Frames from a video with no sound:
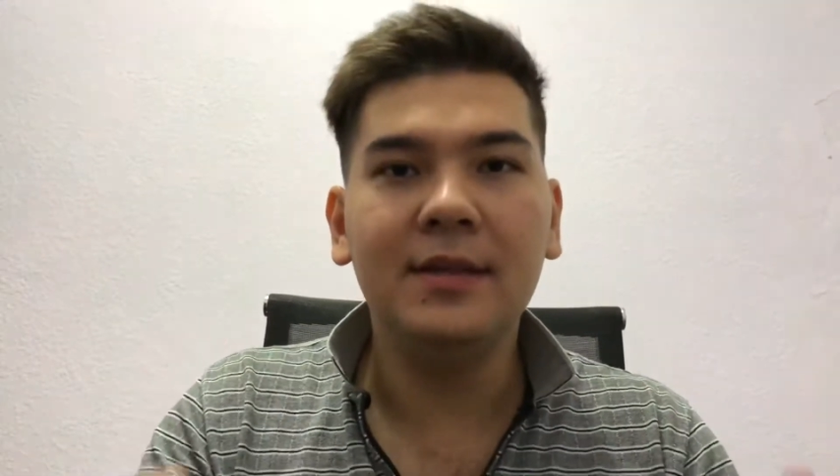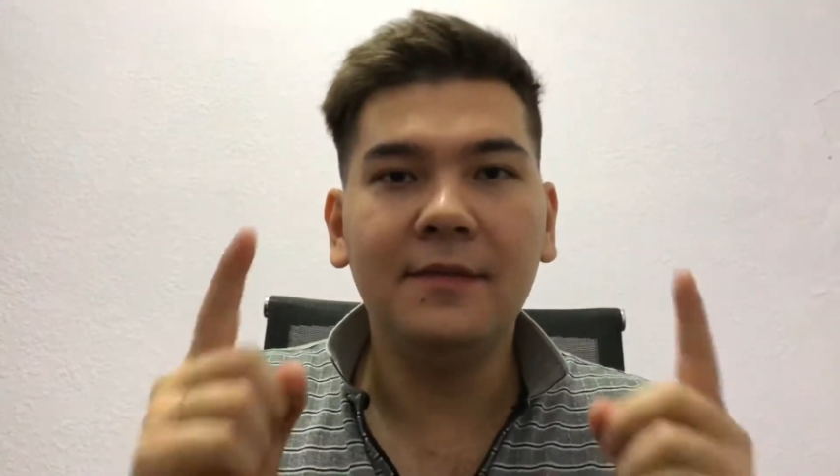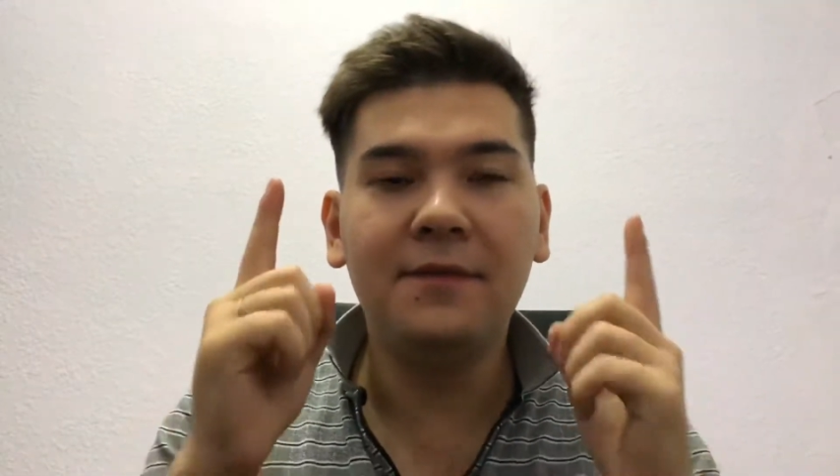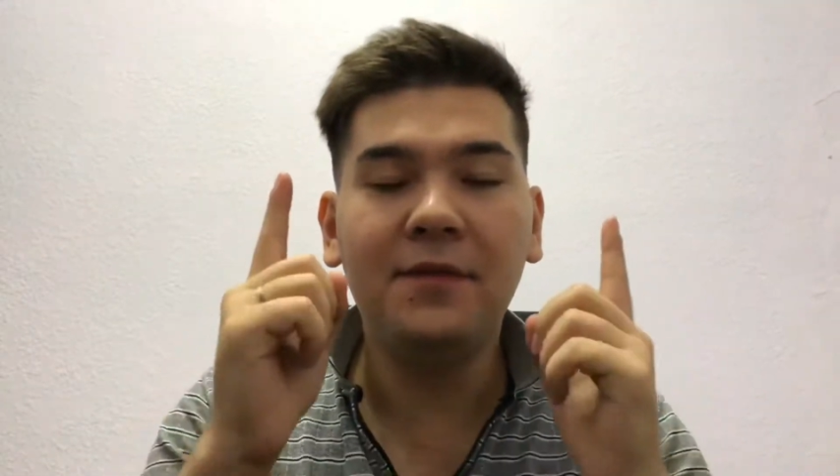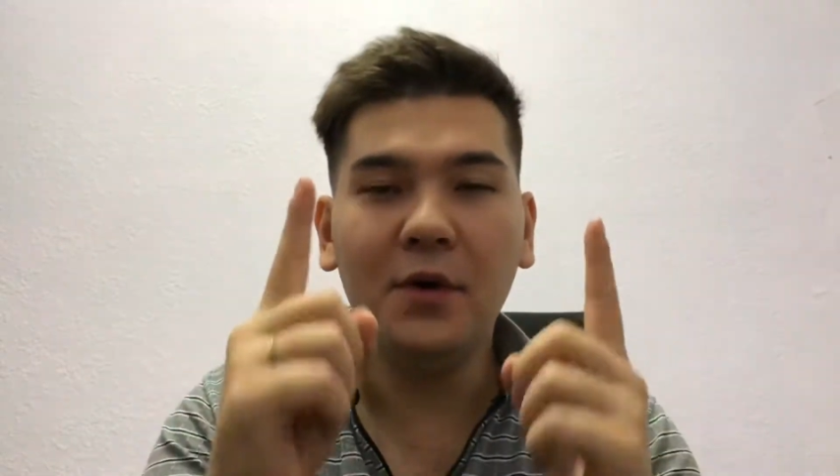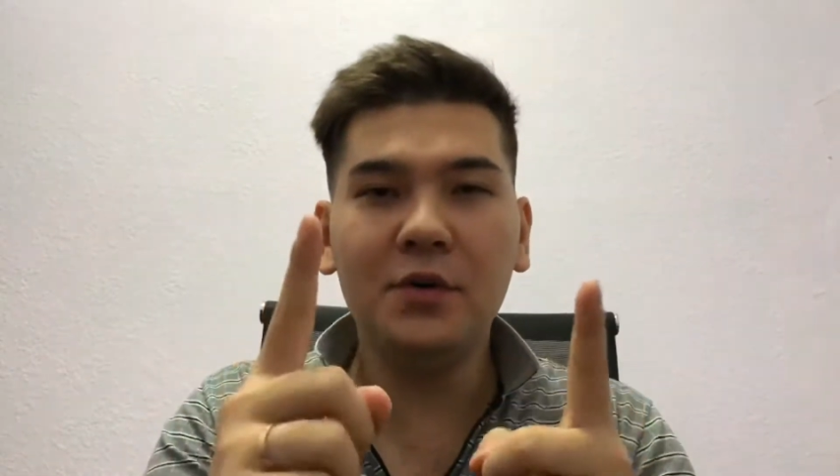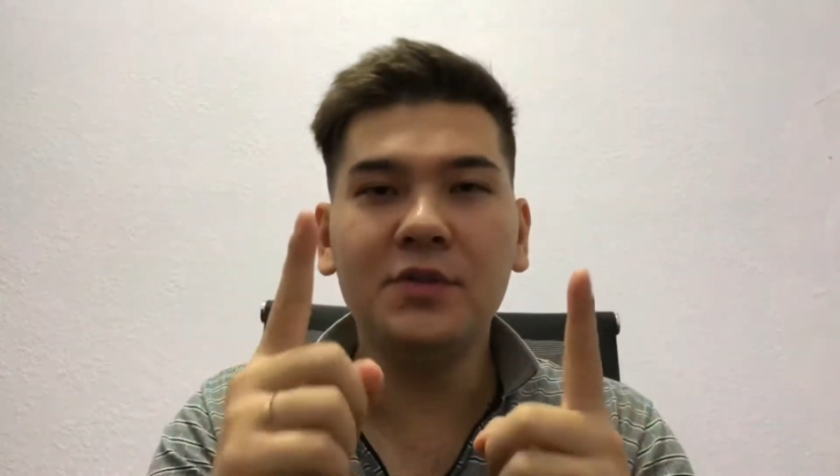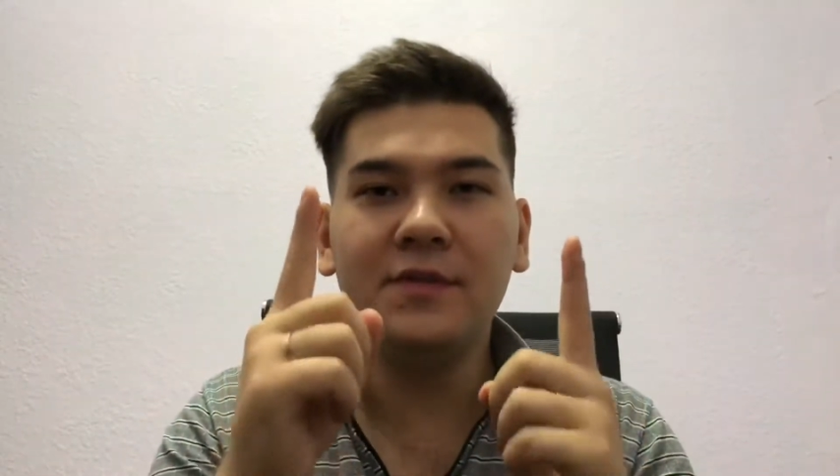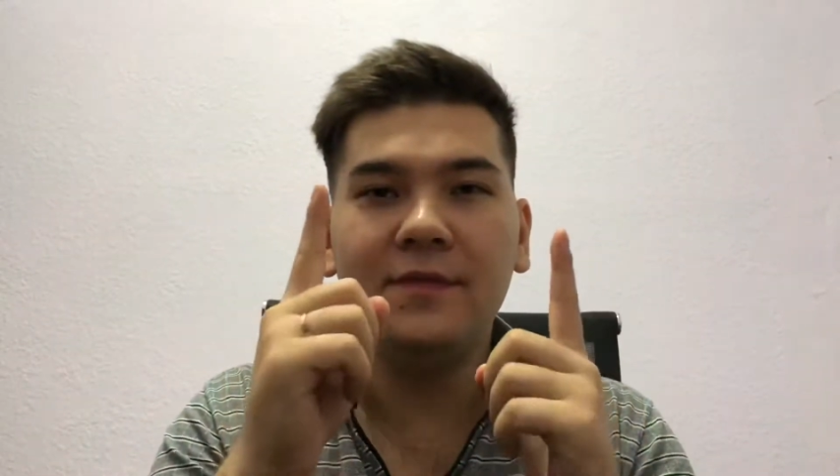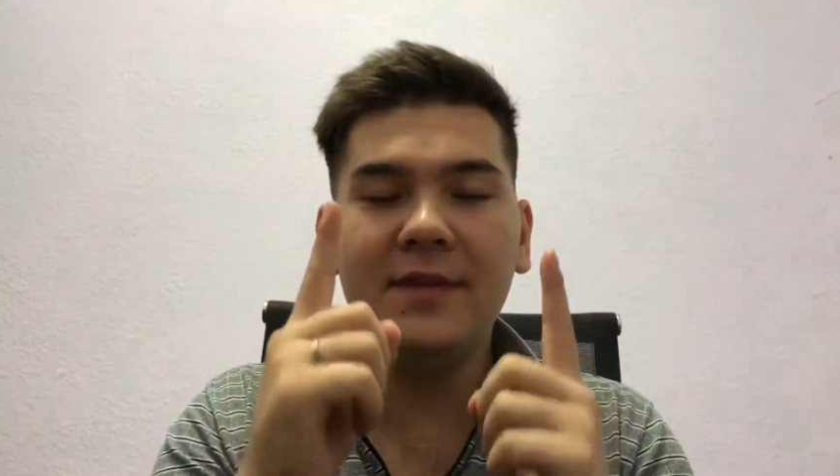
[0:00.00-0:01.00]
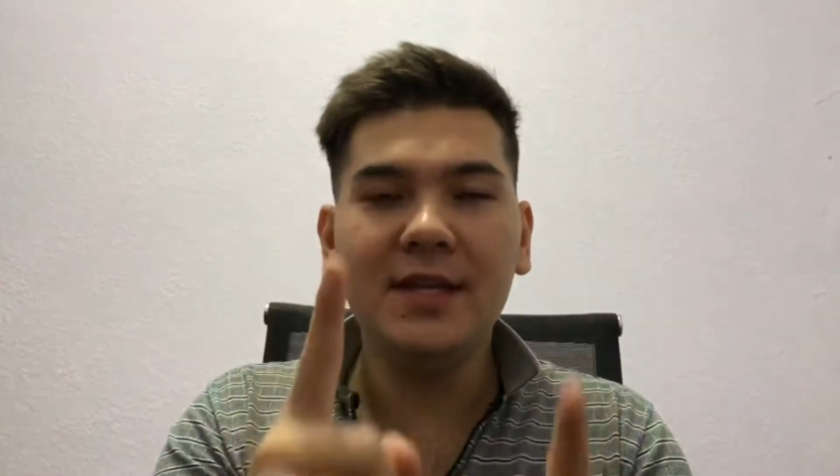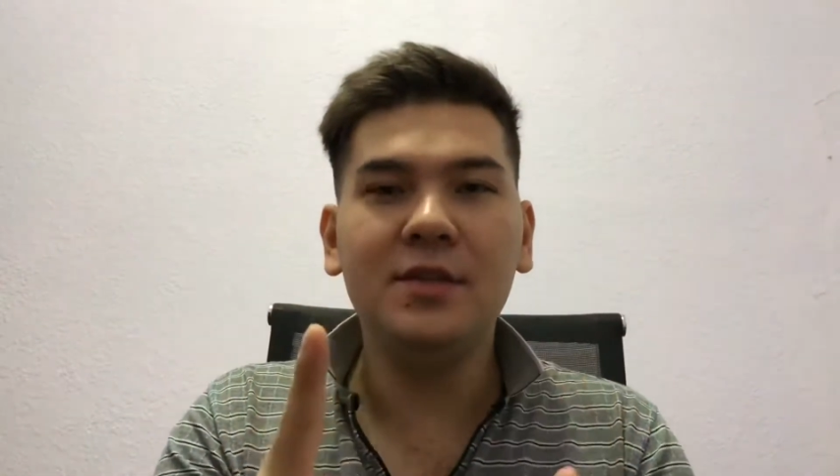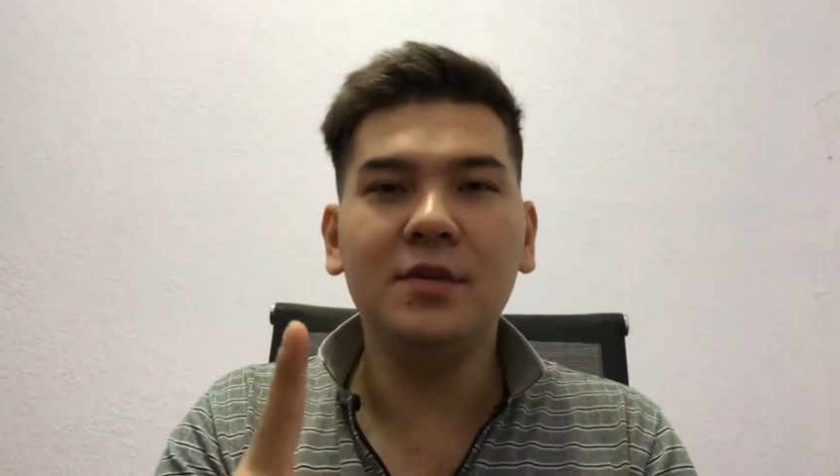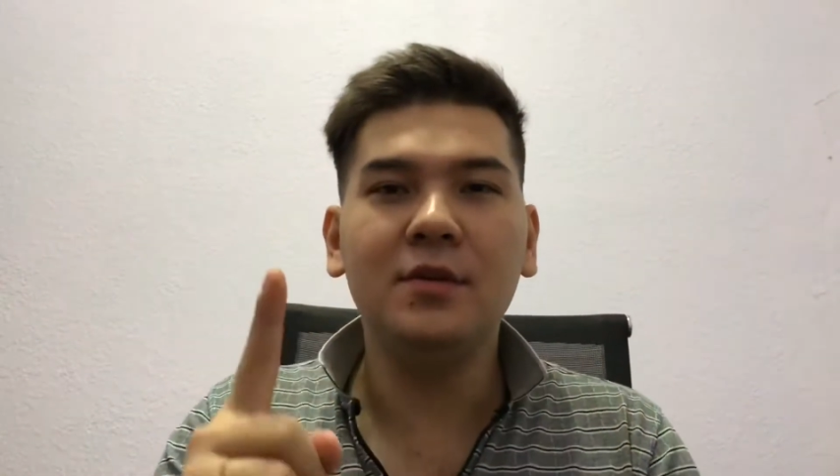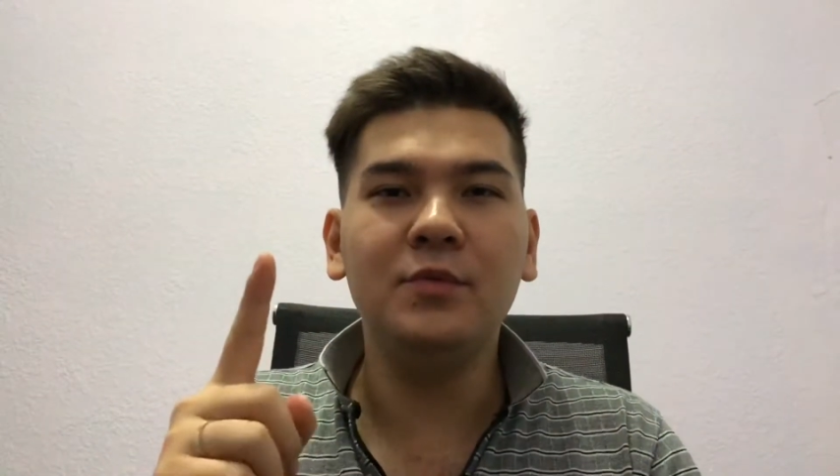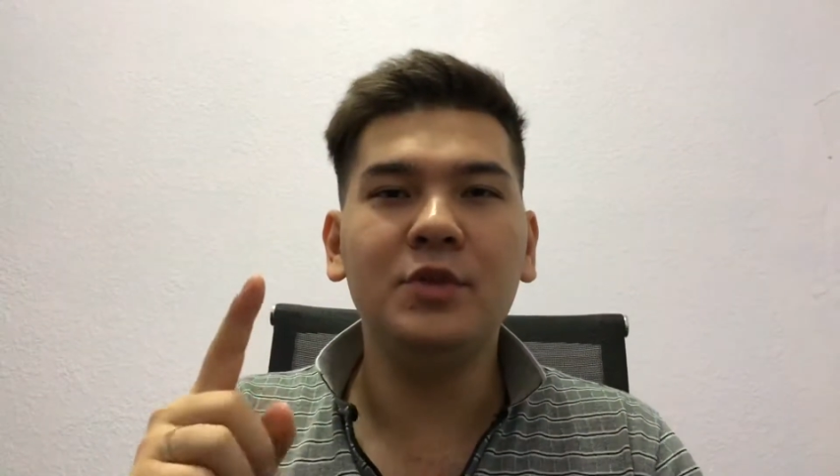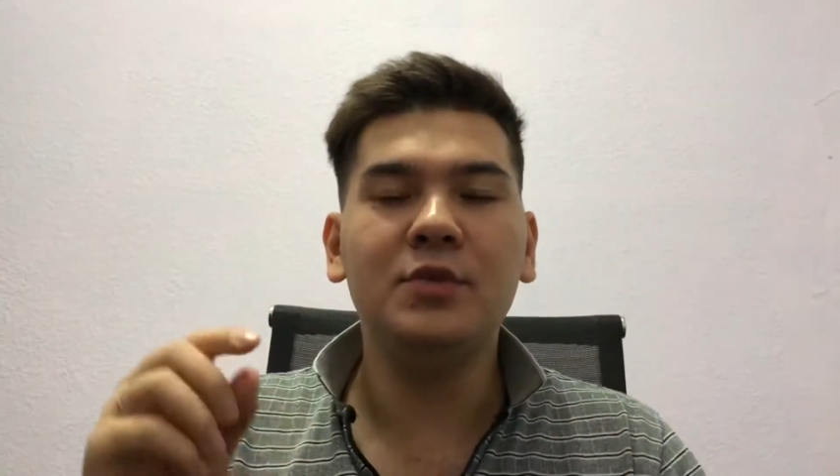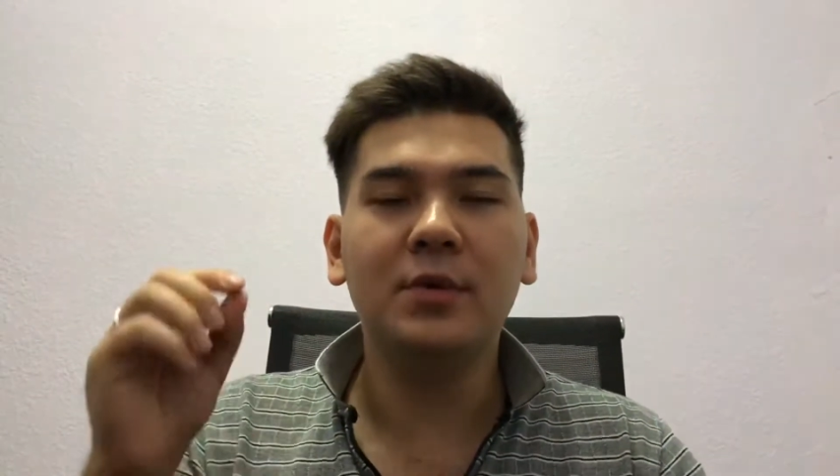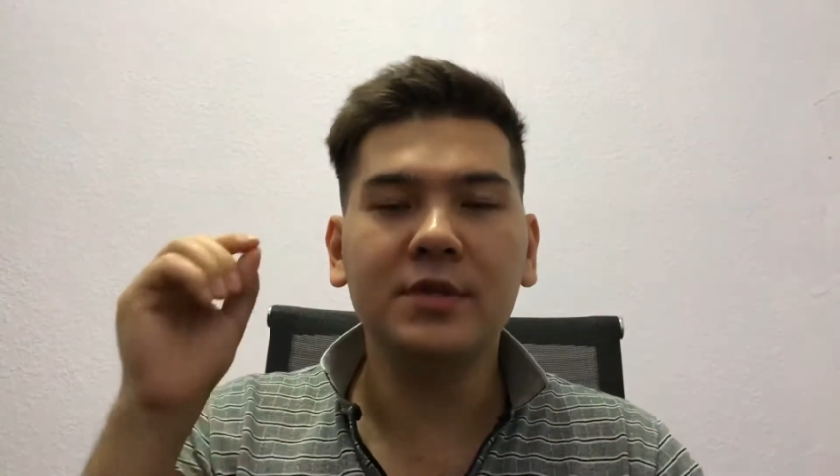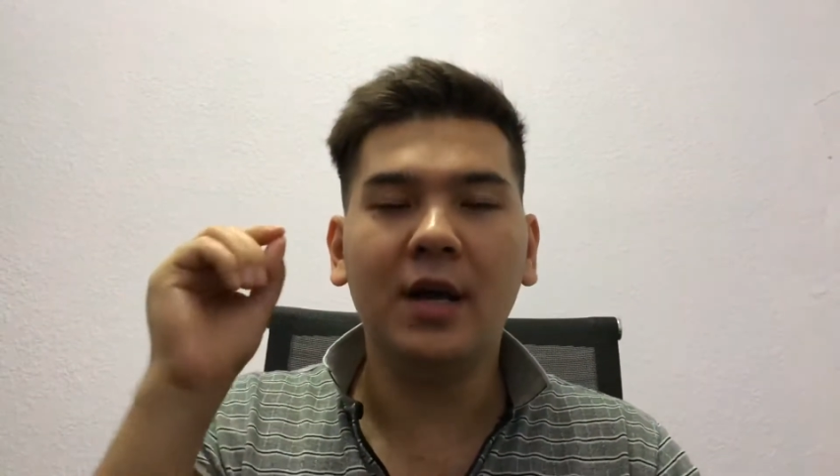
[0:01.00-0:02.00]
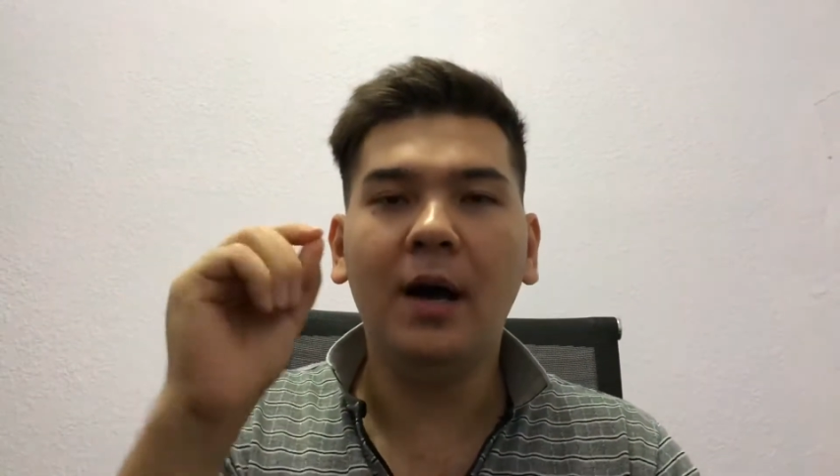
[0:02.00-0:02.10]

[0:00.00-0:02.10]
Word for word: the first video which was